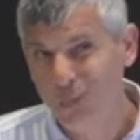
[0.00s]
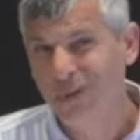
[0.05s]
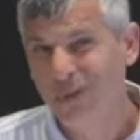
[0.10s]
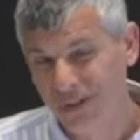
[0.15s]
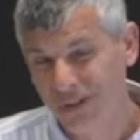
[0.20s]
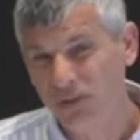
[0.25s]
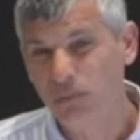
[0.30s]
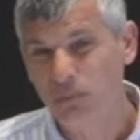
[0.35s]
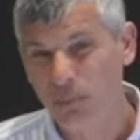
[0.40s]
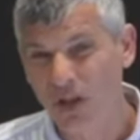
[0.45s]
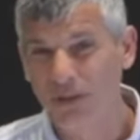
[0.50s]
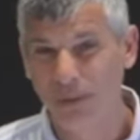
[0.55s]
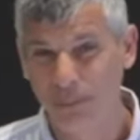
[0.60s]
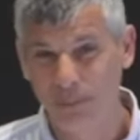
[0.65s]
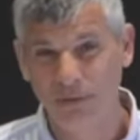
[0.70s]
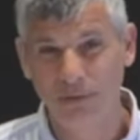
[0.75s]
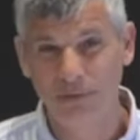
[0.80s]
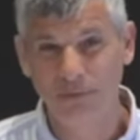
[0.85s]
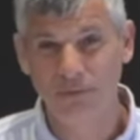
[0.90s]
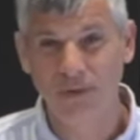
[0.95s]
a really
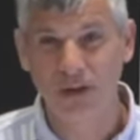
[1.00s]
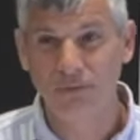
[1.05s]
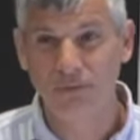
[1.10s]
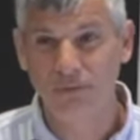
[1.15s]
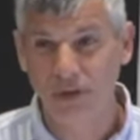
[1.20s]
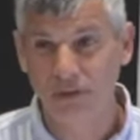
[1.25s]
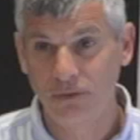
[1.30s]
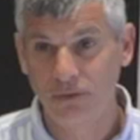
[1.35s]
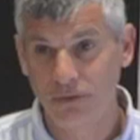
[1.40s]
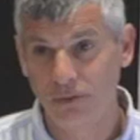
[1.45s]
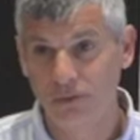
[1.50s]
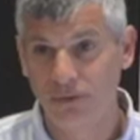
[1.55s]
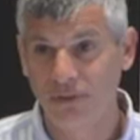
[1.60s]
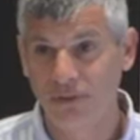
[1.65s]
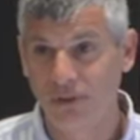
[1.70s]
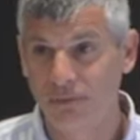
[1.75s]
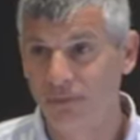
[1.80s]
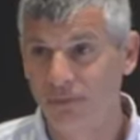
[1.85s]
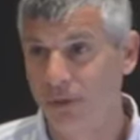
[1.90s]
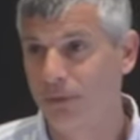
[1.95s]
small number of Firefox
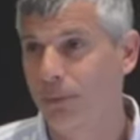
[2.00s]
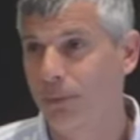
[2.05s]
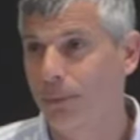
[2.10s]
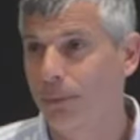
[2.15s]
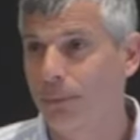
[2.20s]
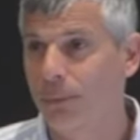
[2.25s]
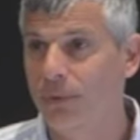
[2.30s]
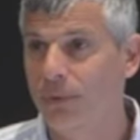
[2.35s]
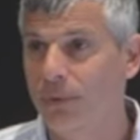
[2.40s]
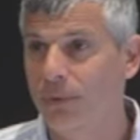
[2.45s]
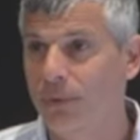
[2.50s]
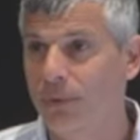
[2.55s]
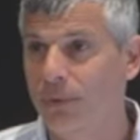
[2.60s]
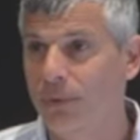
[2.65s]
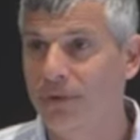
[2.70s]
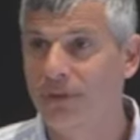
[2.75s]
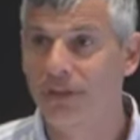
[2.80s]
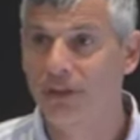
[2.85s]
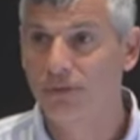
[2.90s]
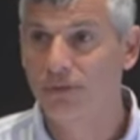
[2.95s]
users I found were
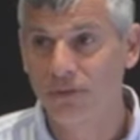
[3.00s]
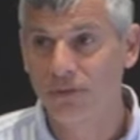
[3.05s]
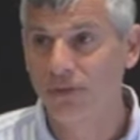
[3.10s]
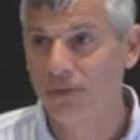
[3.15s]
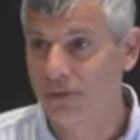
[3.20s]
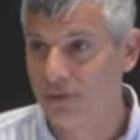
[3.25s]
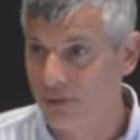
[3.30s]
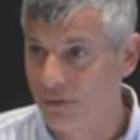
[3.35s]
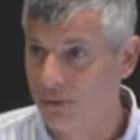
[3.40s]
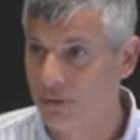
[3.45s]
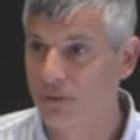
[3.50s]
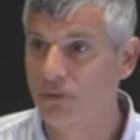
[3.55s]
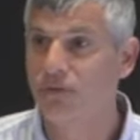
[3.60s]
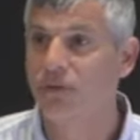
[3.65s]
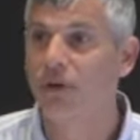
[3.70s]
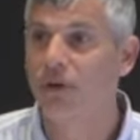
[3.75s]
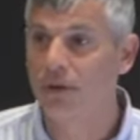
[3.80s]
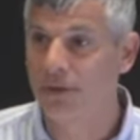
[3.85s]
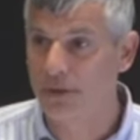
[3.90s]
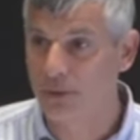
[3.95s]
really interested in
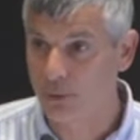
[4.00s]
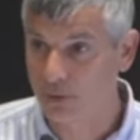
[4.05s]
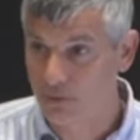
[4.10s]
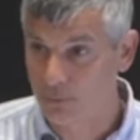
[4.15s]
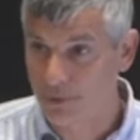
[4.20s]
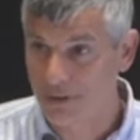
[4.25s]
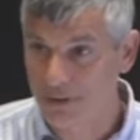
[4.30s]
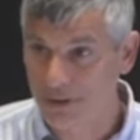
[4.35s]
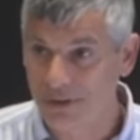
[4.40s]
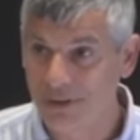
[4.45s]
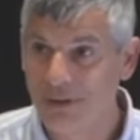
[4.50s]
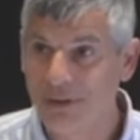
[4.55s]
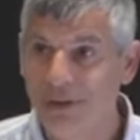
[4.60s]
installing Grease Monkey